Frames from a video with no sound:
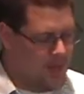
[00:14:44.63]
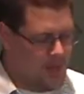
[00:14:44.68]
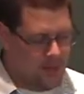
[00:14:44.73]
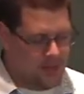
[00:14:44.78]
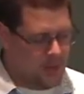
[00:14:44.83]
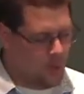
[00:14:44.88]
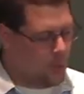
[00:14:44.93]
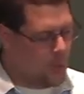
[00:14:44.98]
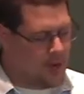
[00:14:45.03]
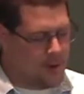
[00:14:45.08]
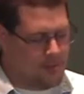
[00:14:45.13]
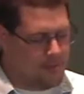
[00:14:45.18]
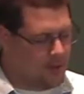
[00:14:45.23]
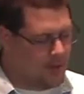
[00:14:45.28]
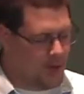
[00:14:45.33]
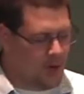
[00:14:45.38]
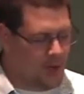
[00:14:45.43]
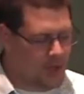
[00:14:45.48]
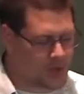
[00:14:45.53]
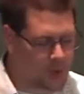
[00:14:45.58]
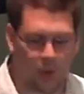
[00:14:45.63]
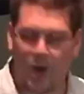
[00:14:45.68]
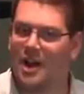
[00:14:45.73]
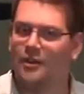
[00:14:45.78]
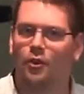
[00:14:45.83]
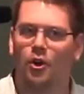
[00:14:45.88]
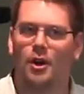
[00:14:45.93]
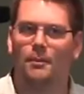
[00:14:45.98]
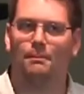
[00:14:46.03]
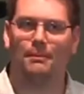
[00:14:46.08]
The wind blows
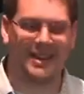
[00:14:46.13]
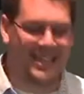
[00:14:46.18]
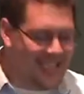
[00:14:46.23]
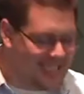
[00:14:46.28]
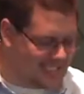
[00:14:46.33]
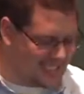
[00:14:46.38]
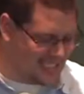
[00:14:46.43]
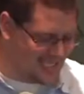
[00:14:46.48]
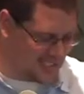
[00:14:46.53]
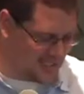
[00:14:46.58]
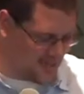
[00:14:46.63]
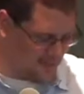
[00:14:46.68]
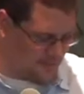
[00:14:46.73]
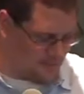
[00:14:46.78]
wherever it pleases.